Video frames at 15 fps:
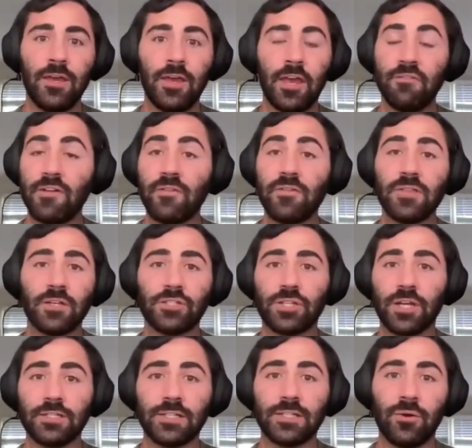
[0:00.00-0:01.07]
If everything
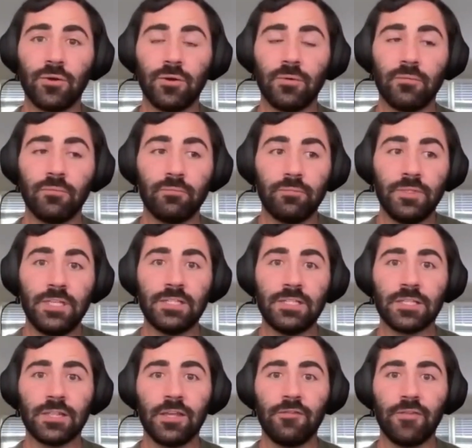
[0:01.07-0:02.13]
checks out
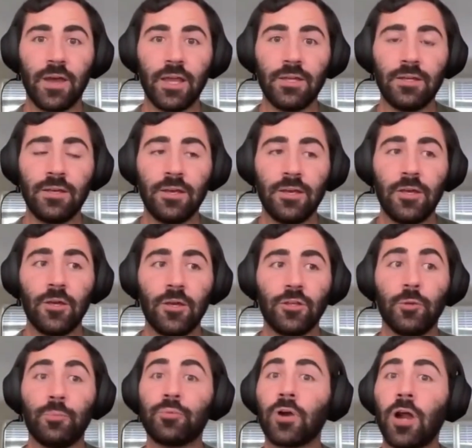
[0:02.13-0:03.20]
decently fine,
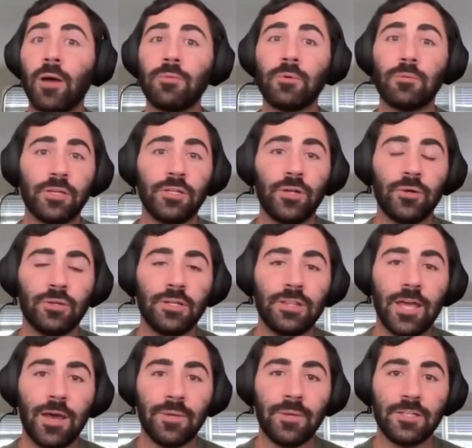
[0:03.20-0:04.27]
you probably don't need
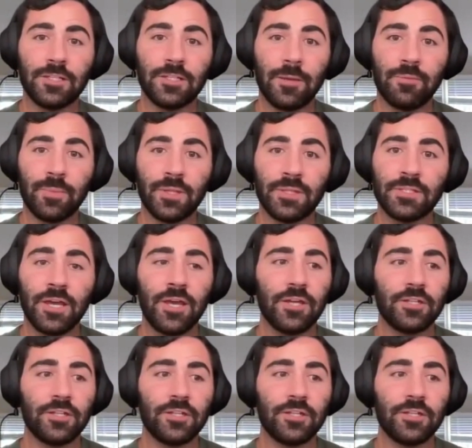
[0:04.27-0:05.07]
that many supplements.